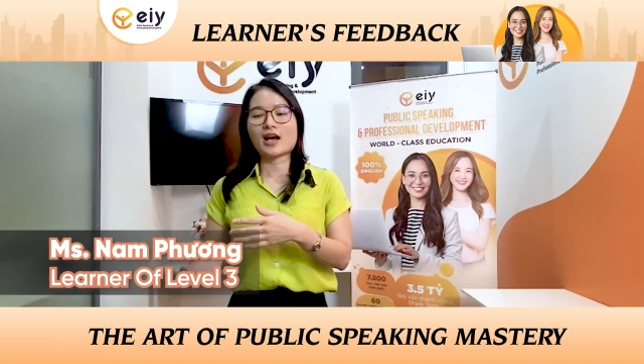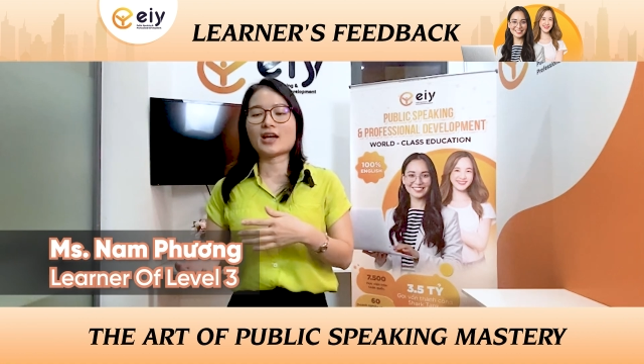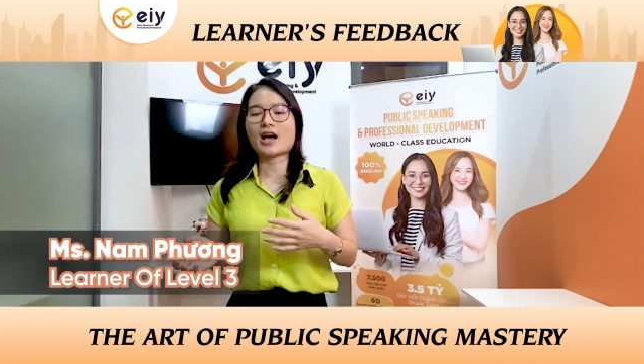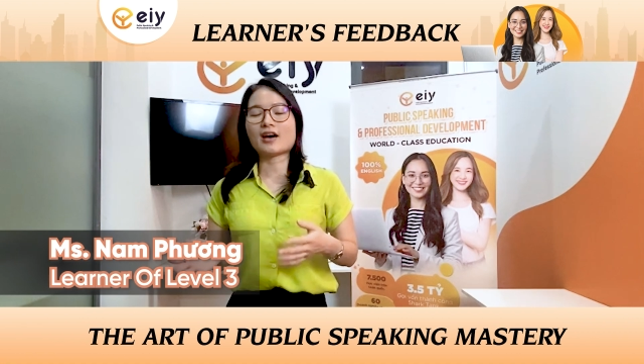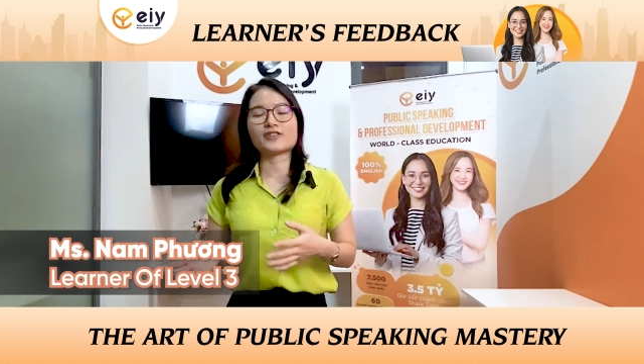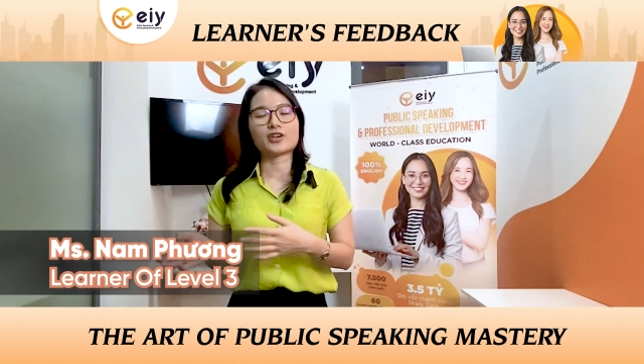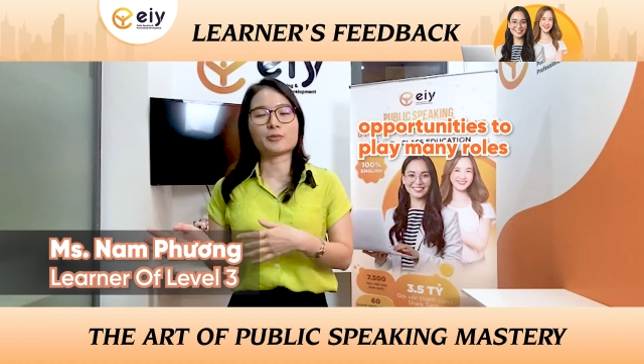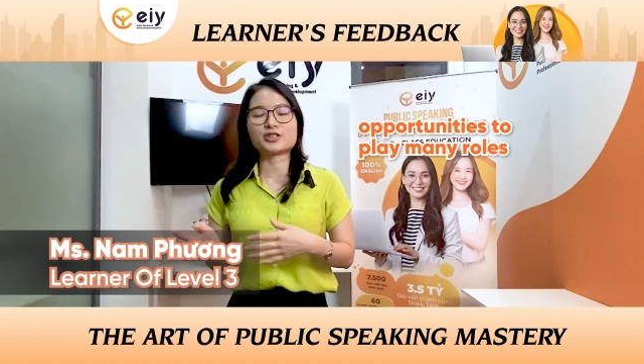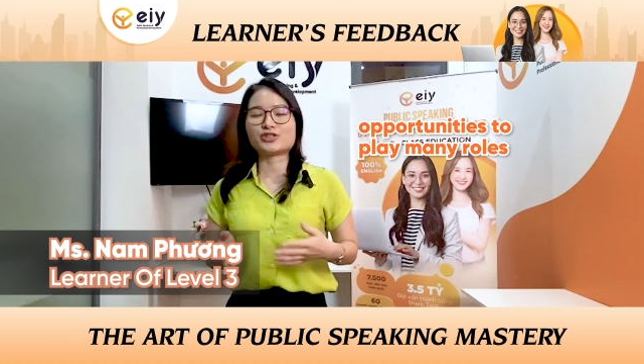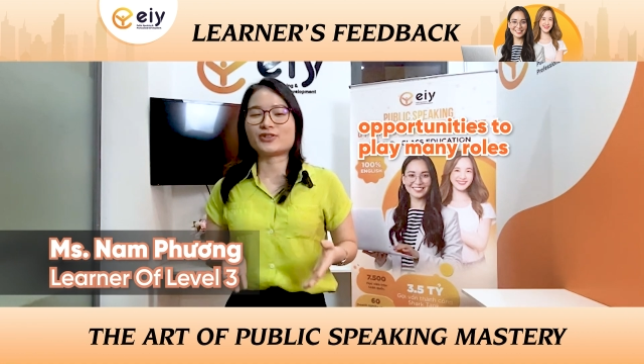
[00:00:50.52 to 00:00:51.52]
I have the
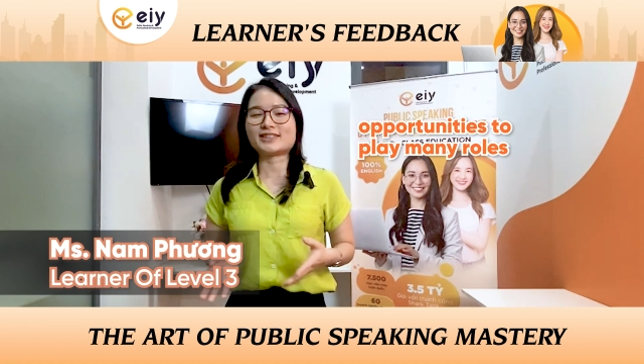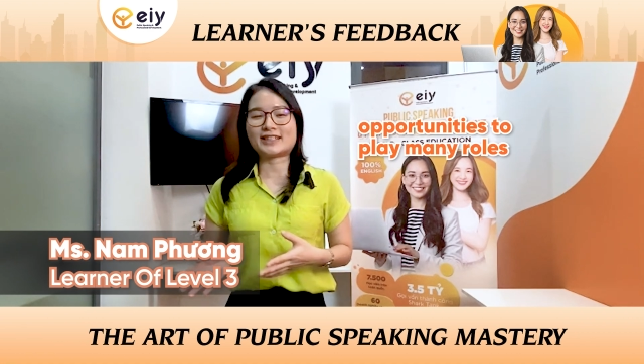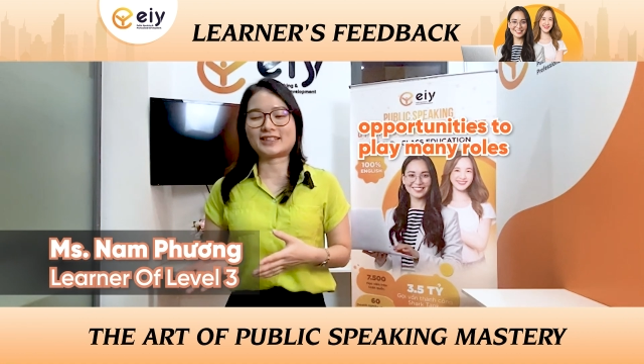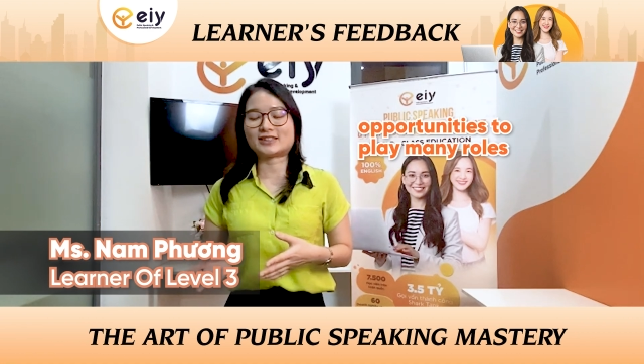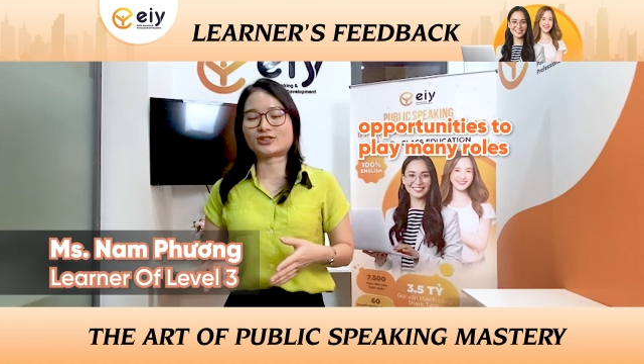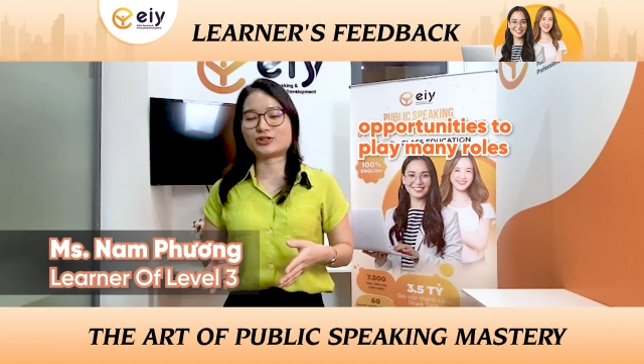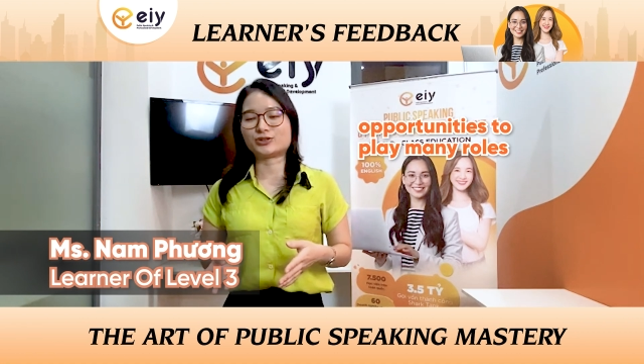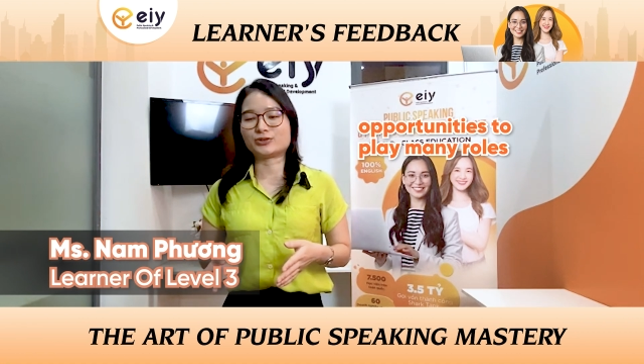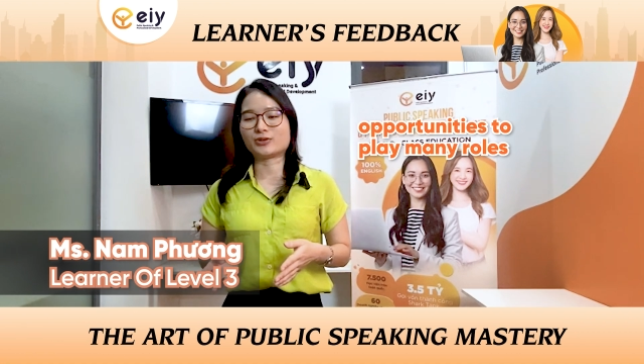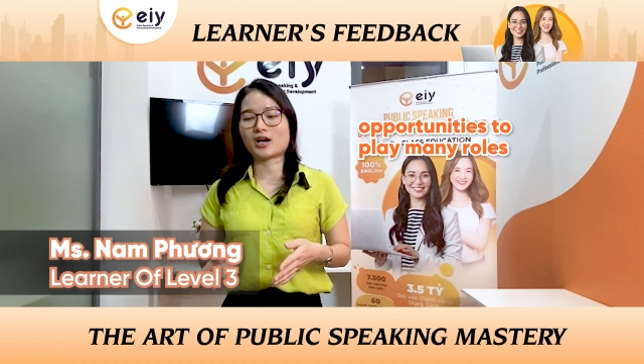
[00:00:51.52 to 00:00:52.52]
opportunities
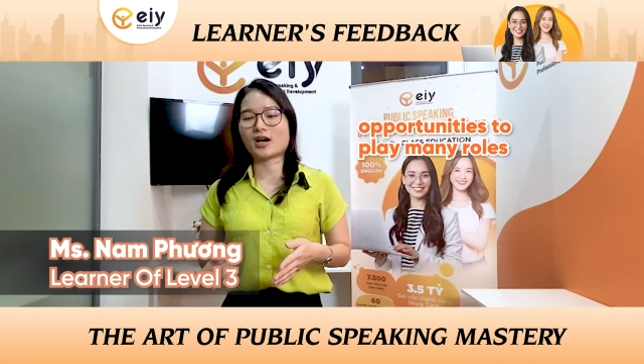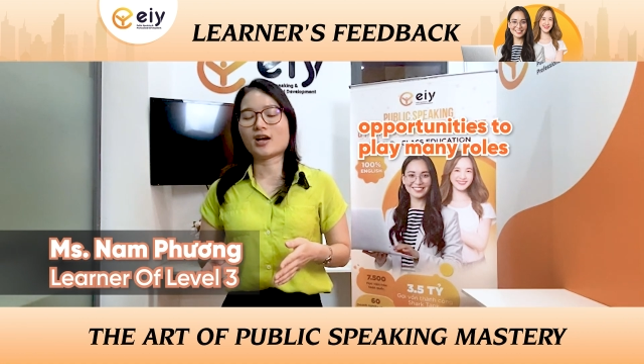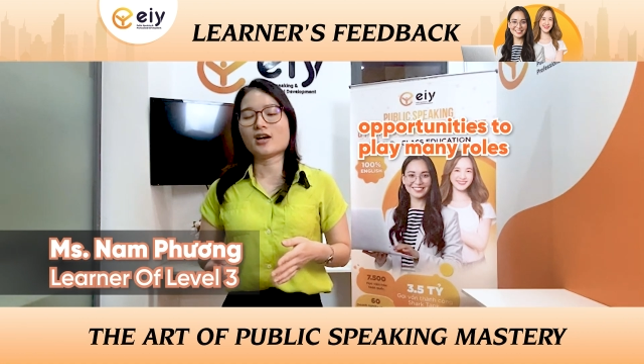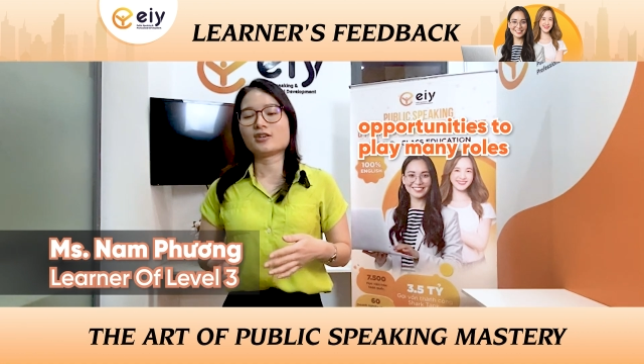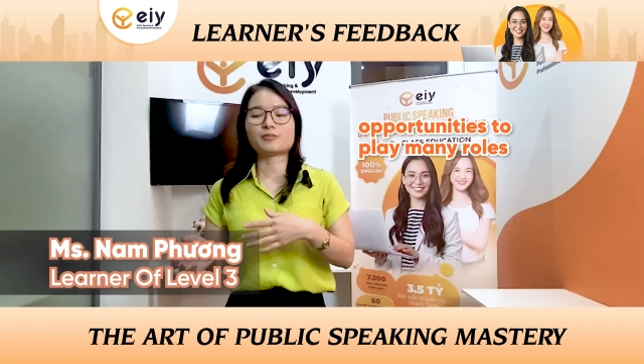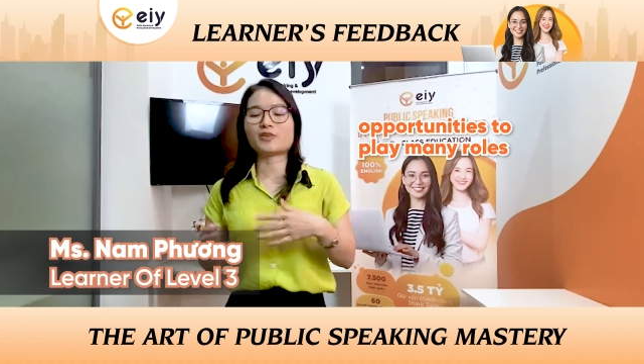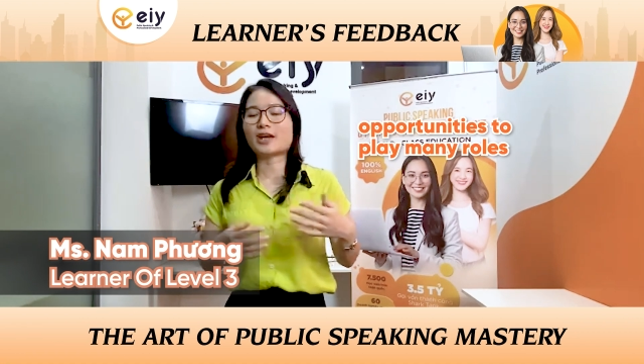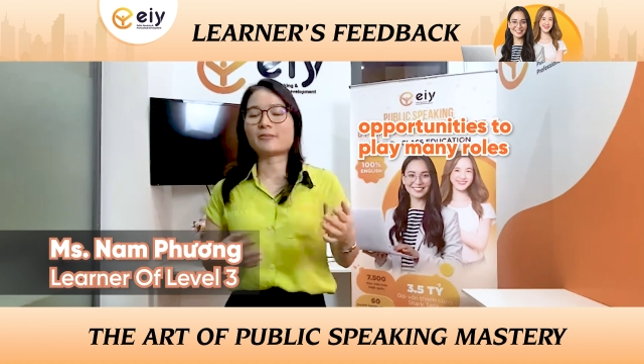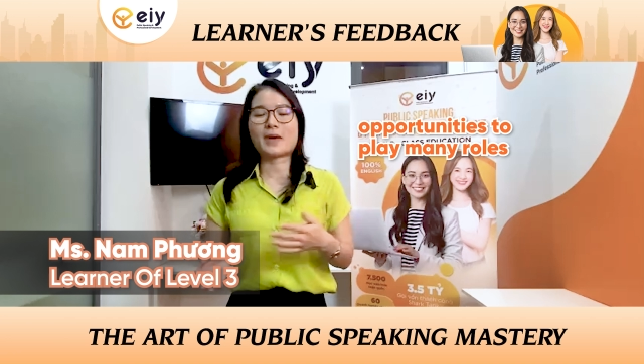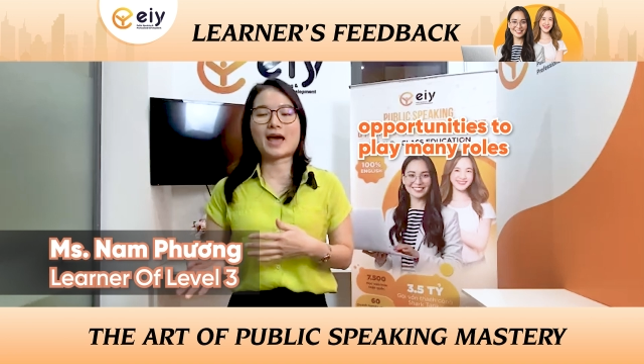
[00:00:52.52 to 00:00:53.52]
to
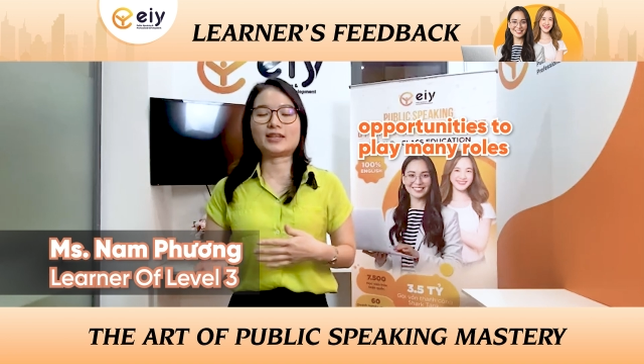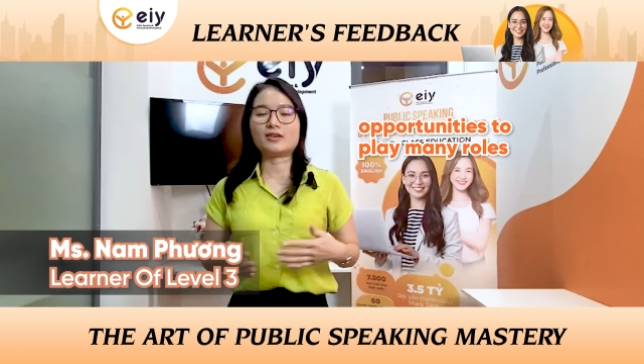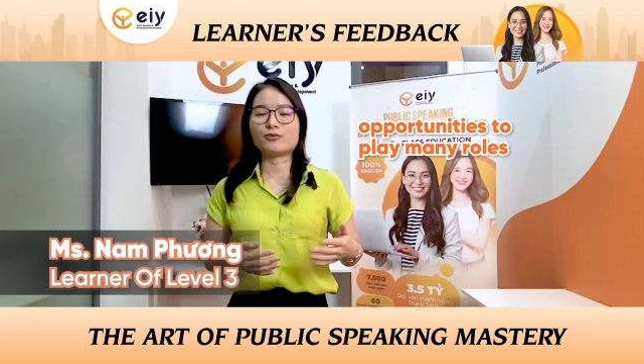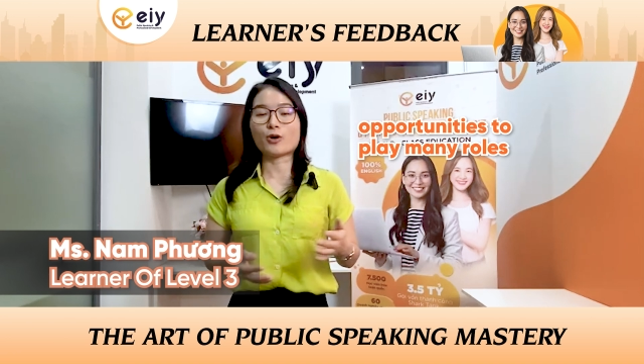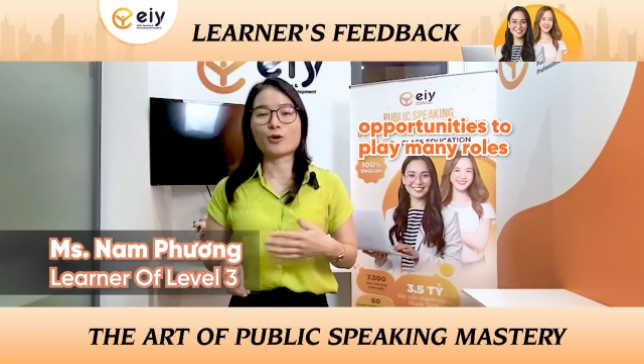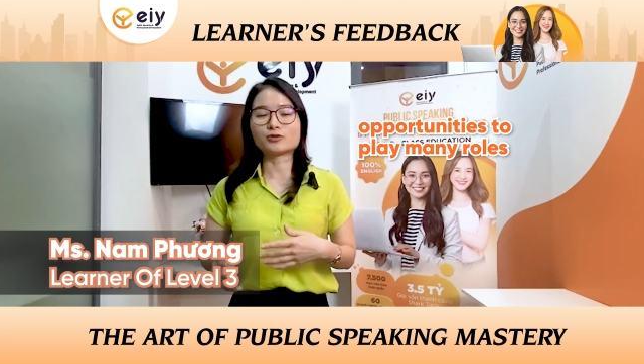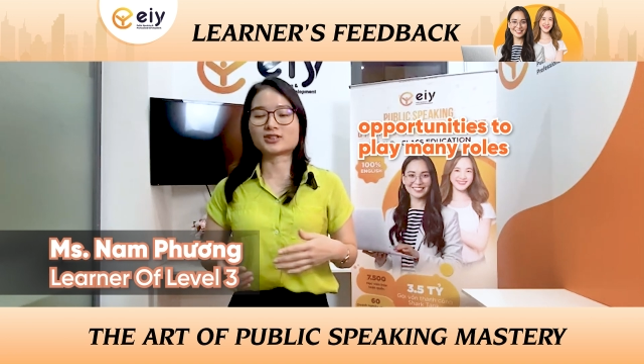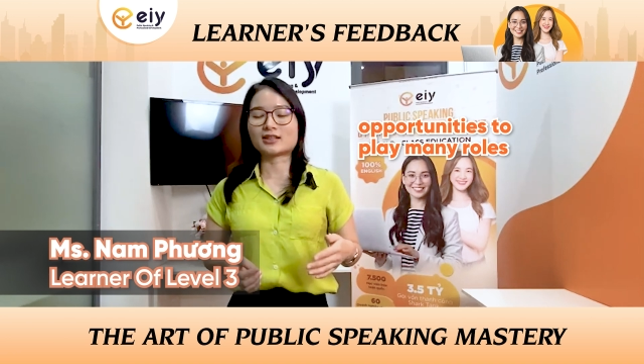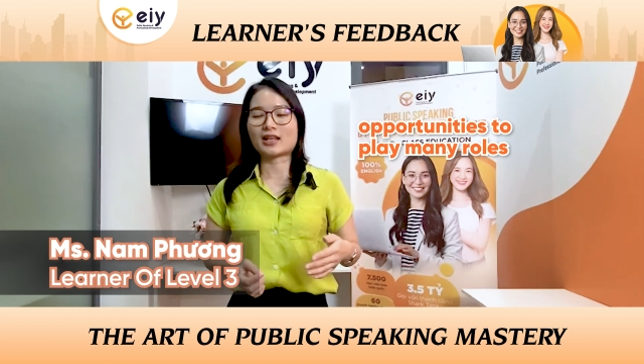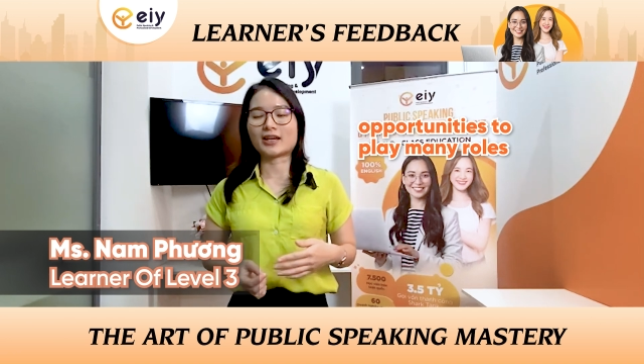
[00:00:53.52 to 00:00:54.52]
play many
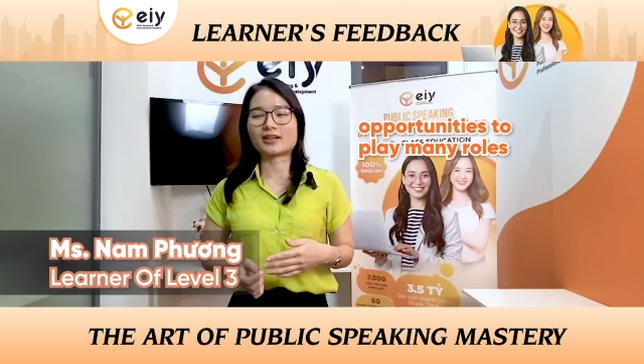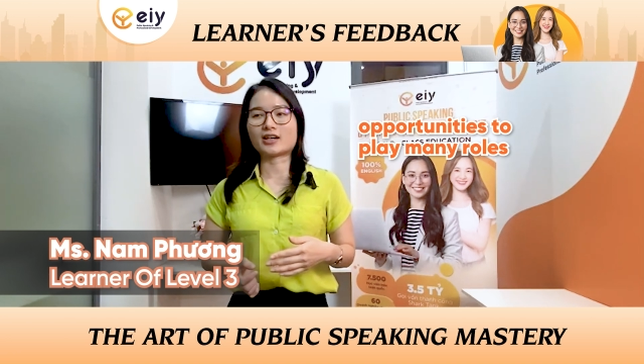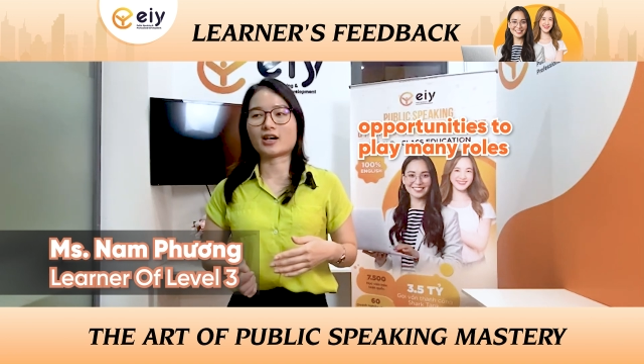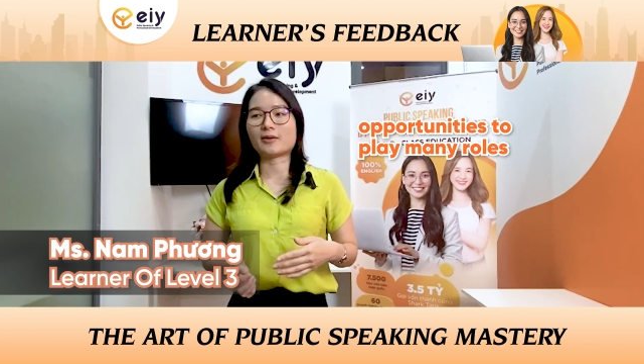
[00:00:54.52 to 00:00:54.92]
roles, like